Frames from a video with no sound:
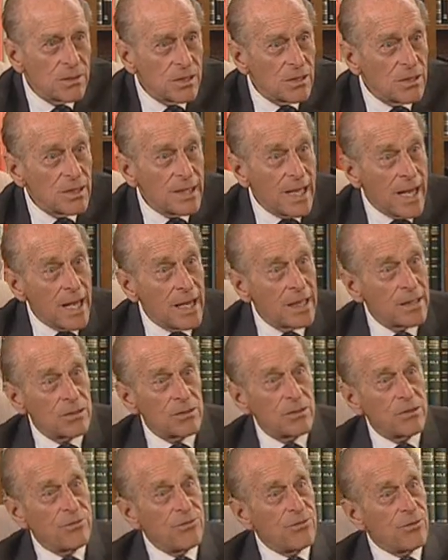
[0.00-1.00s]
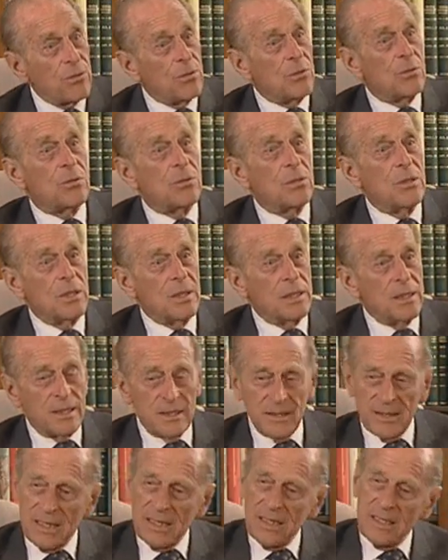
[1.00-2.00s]
you had to lie on the floor.
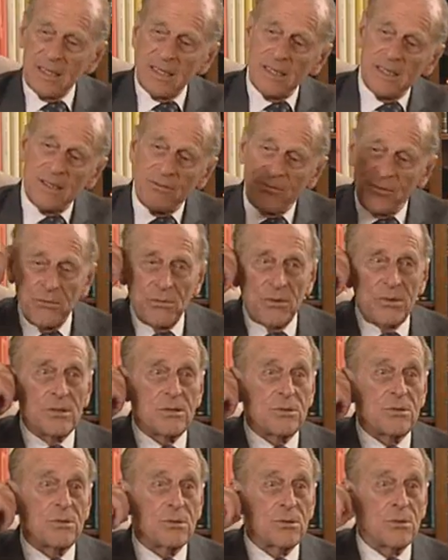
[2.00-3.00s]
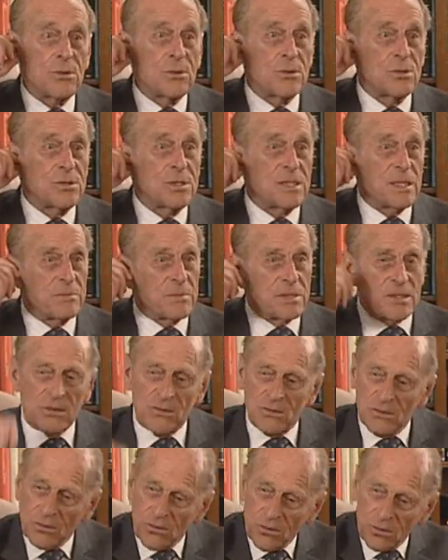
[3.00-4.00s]
And then if you wanted to record something,
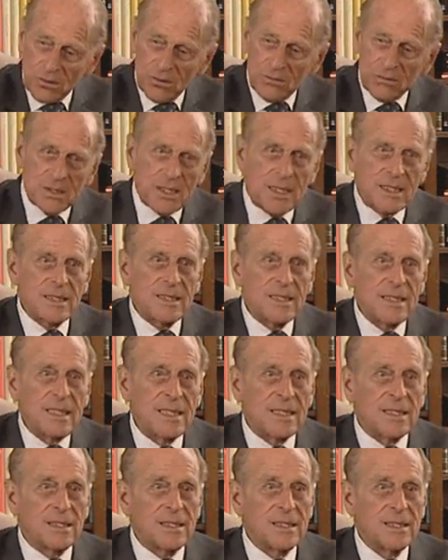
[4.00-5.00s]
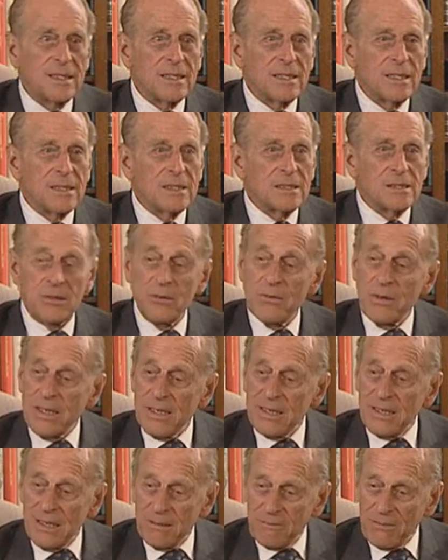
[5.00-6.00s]
the recorder was underneath. So you
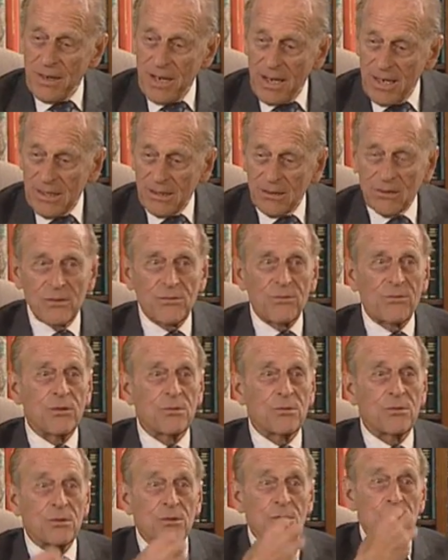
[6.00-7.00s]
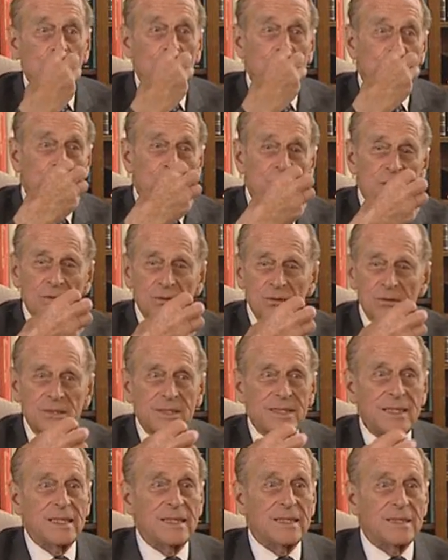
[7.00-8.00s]
ended up lying on the floor with a torch in your
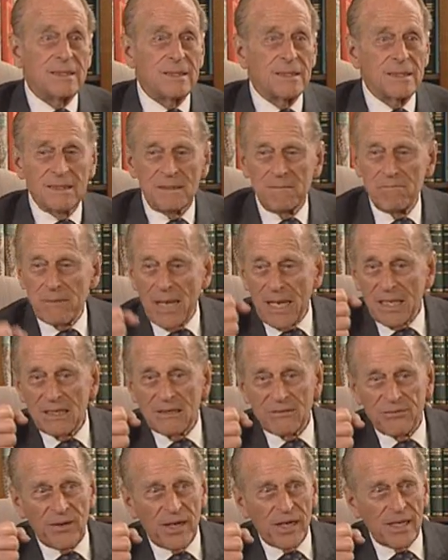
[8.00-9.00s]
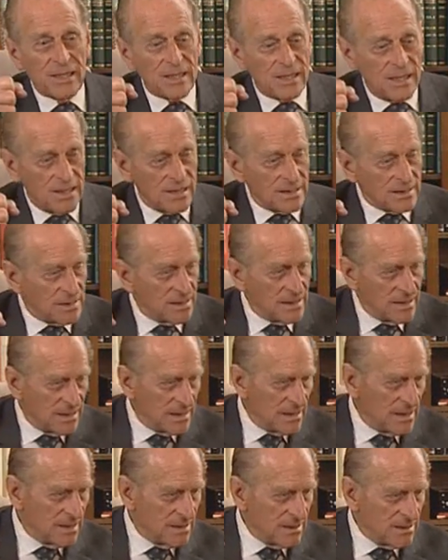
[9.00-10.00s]
teeth, magnifying glass, and
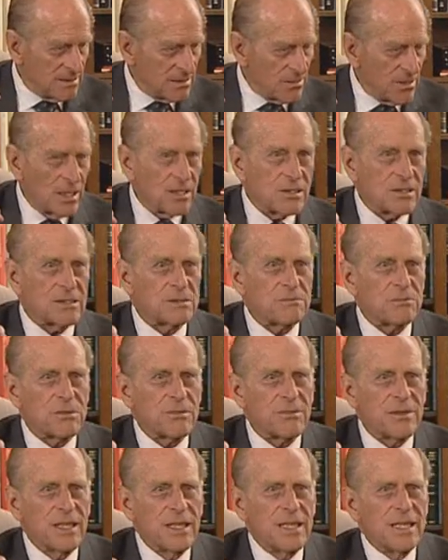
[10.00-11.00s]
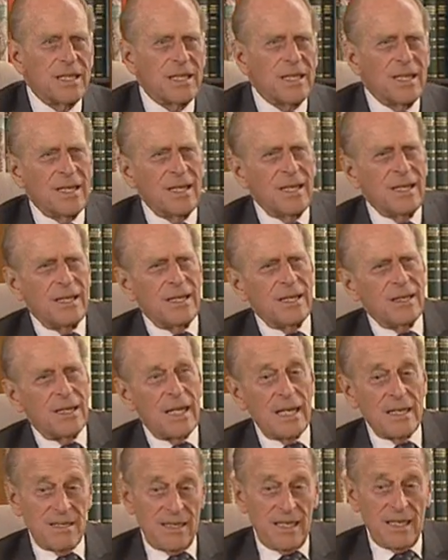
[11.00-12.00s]
the instruction book.
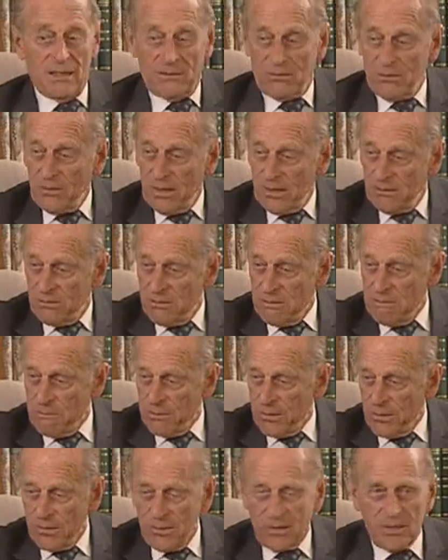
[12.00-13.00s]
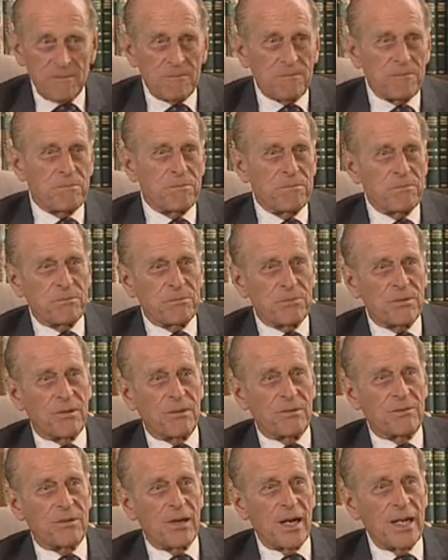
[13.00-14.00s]
I then oh, you had to employ a
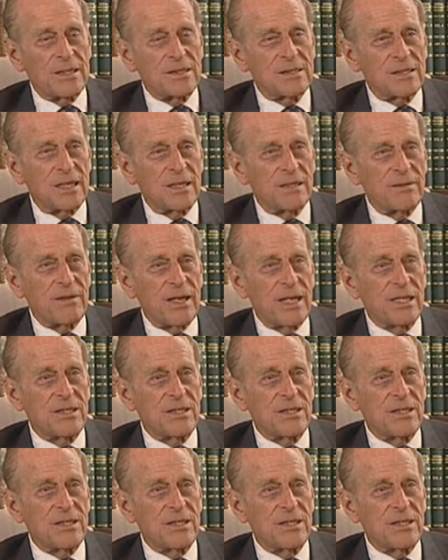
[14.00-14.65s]
grandson of